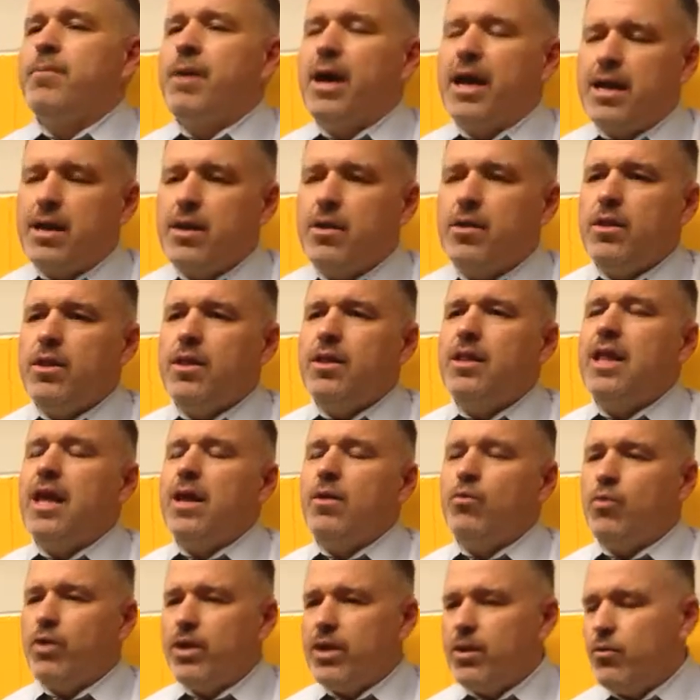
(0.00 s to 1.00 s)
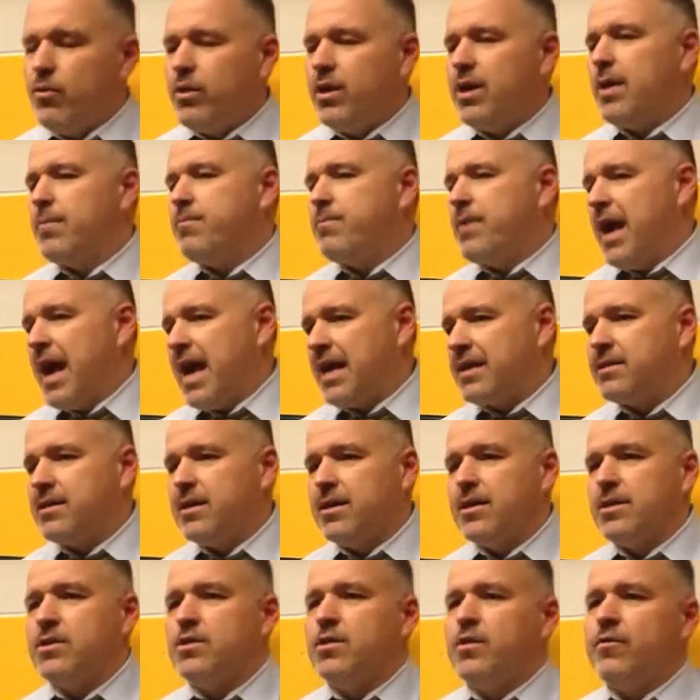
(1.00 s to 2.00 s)
but then we, we got back
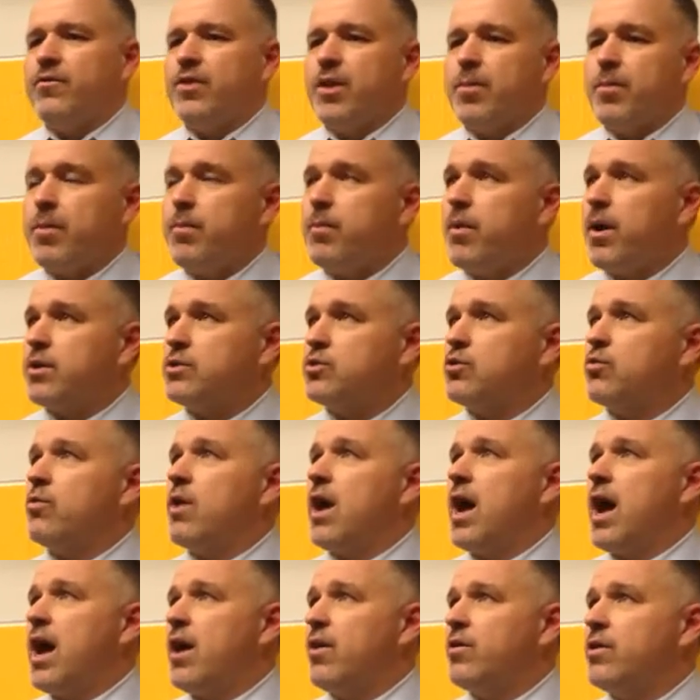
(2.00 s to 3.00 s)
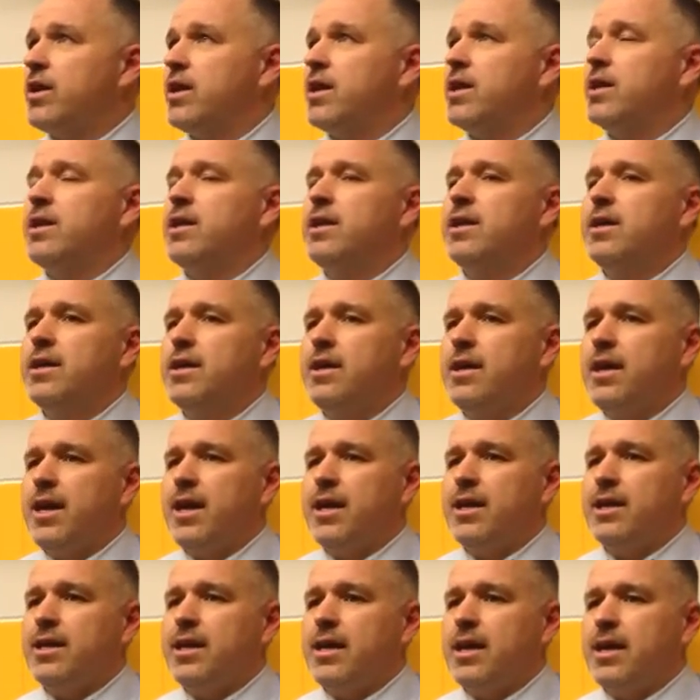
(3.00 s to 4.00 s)
to, to flipping pucks around and,
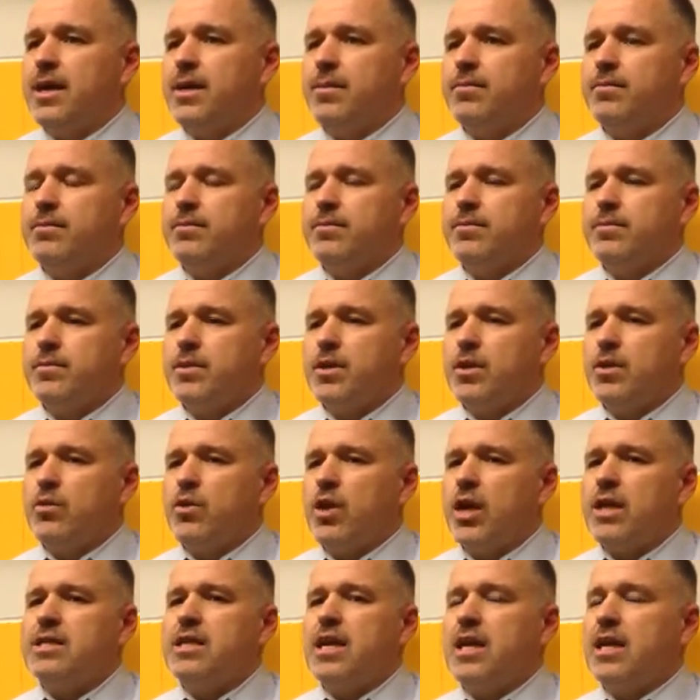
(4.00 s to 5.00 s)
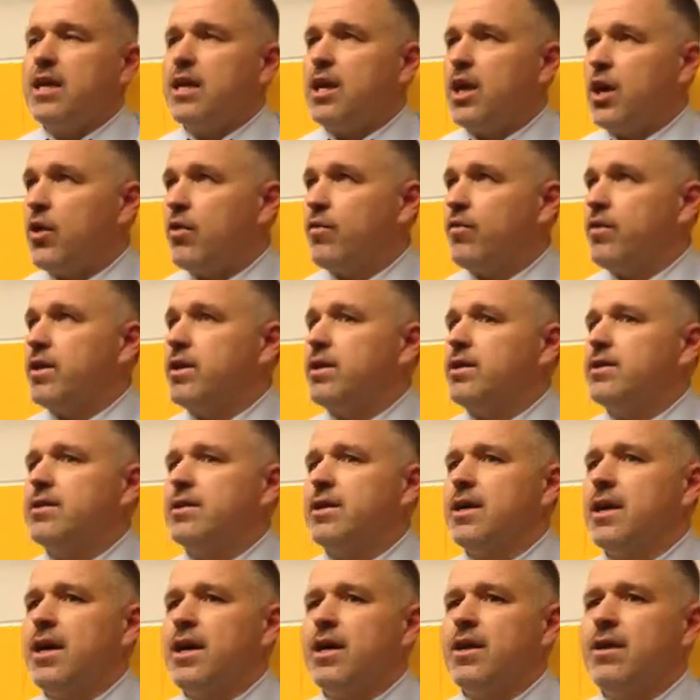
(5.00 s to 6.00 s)
and um, you know, not taking care of it.
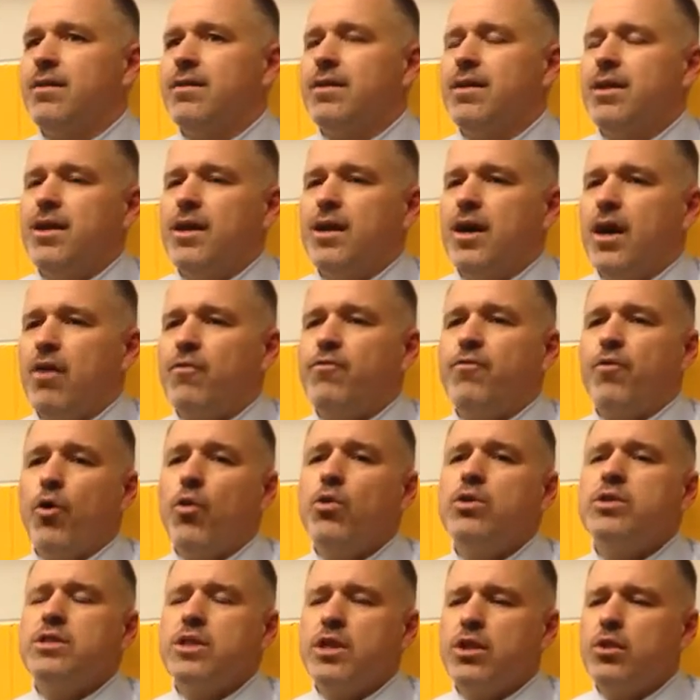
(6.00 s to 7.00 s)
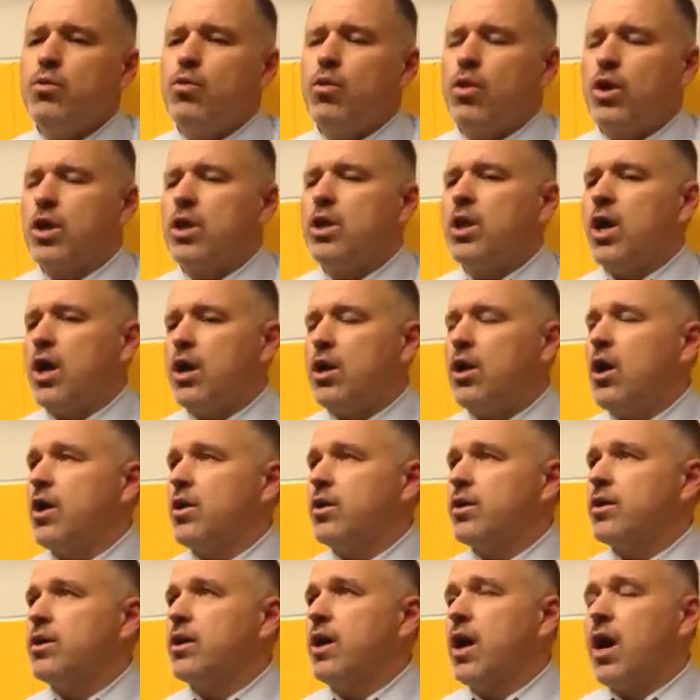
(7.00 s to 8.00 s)
Um, our forwards need to work a lot
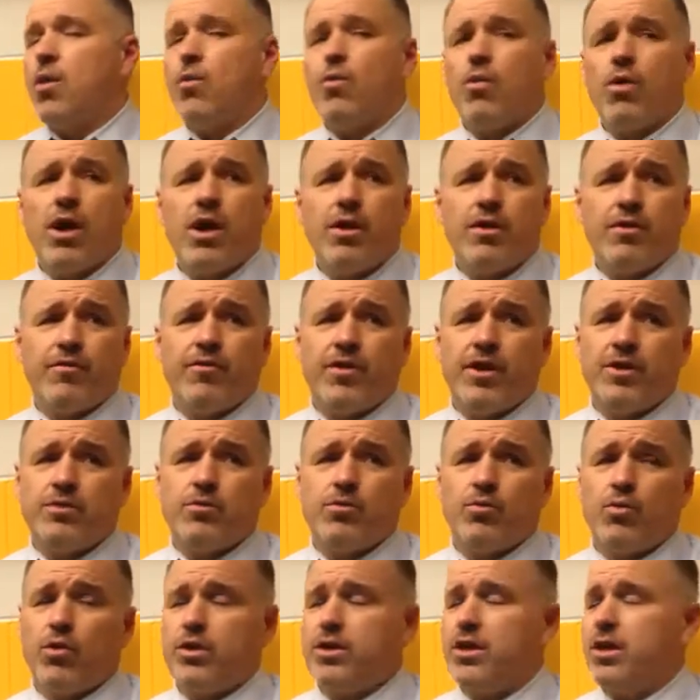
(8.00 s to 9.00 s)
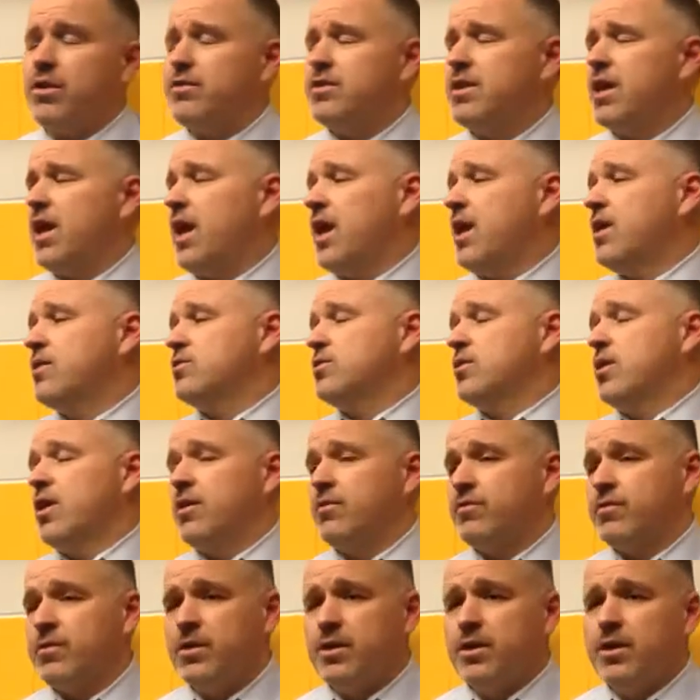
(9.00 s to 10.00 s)
harder. Our, our defense would work their tails
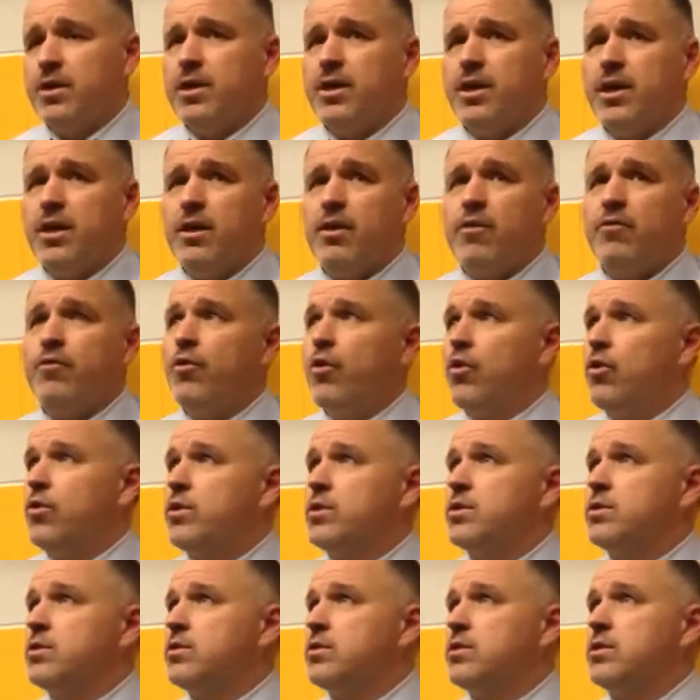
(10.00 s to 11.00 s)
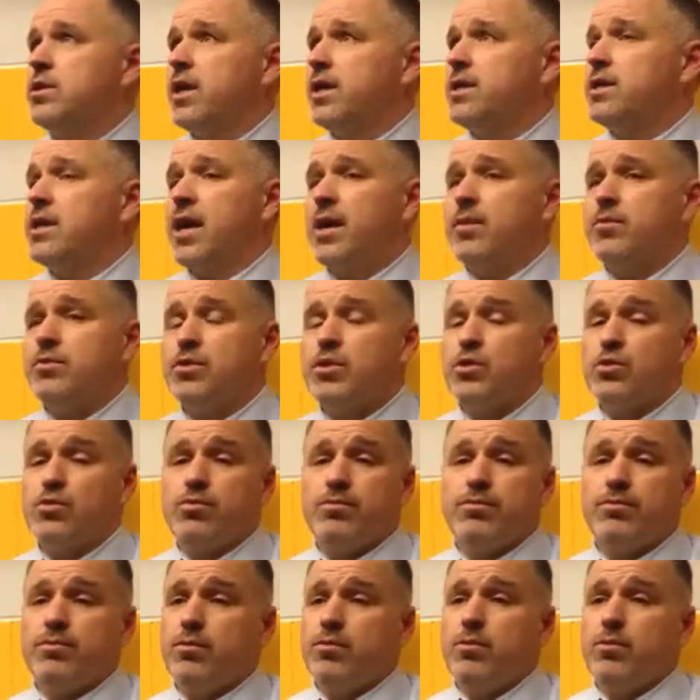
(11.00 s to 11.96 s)
off. And our forwards at times just